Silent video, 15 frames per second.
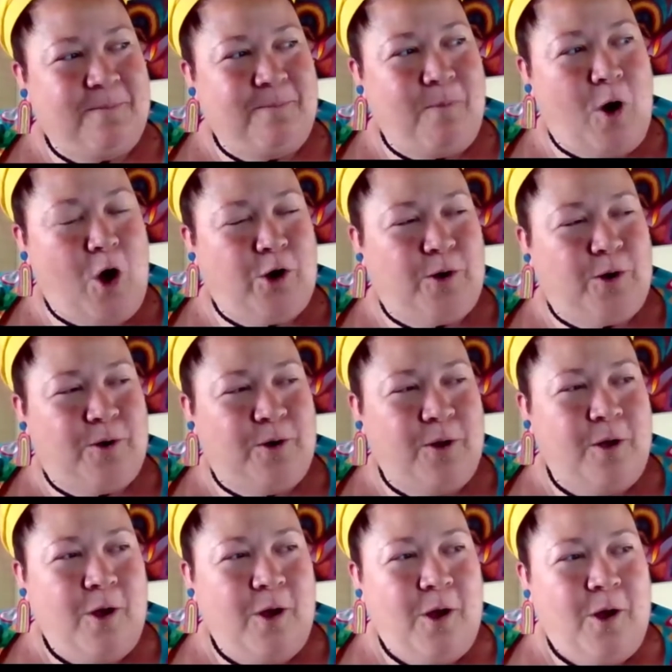Mon.
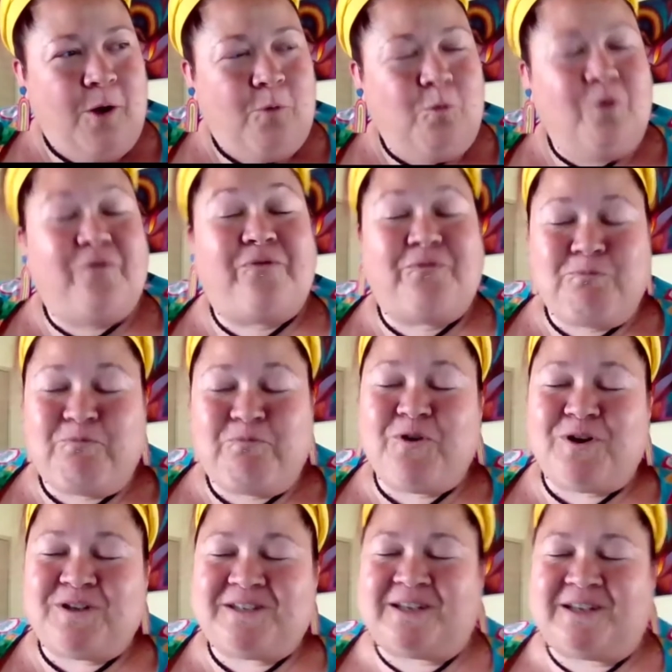Well,
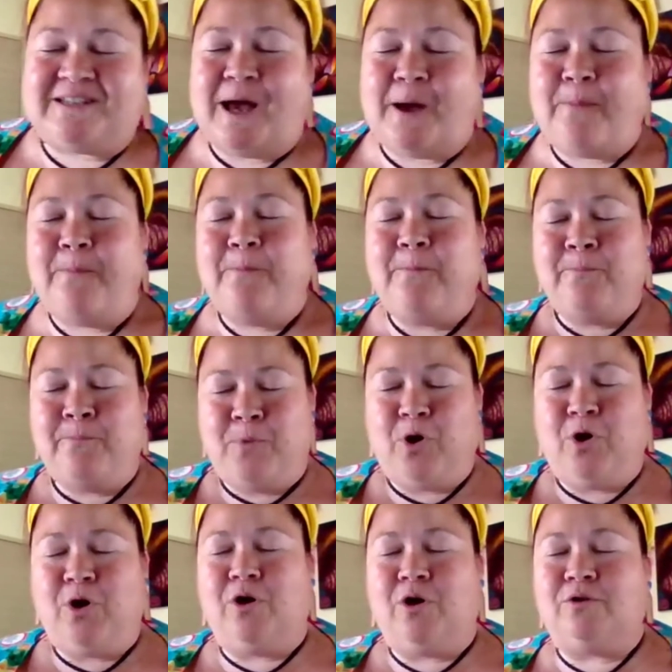first I was like,
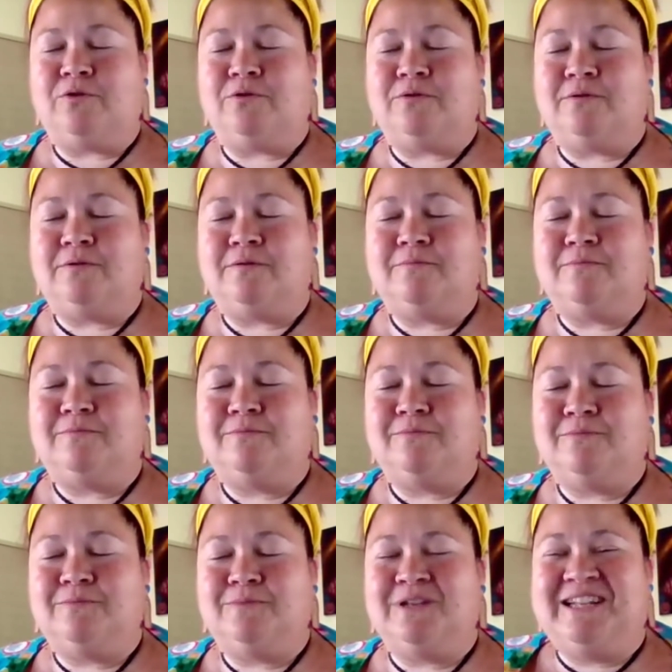
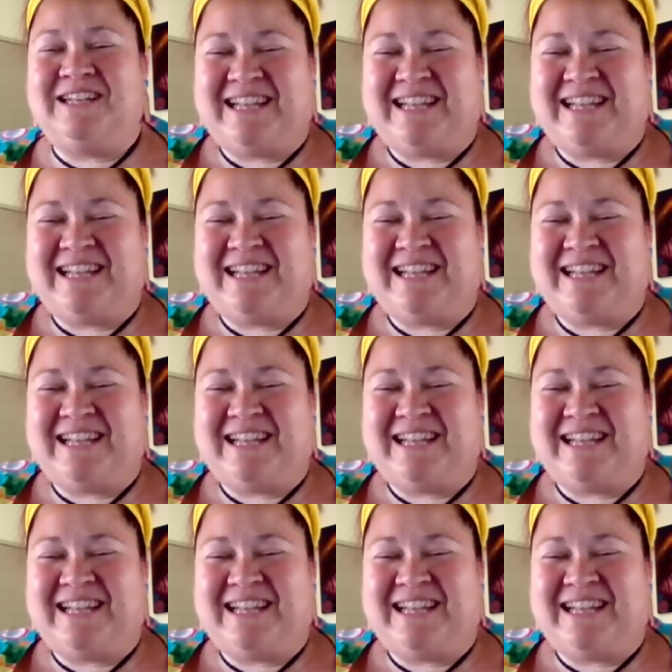Mon,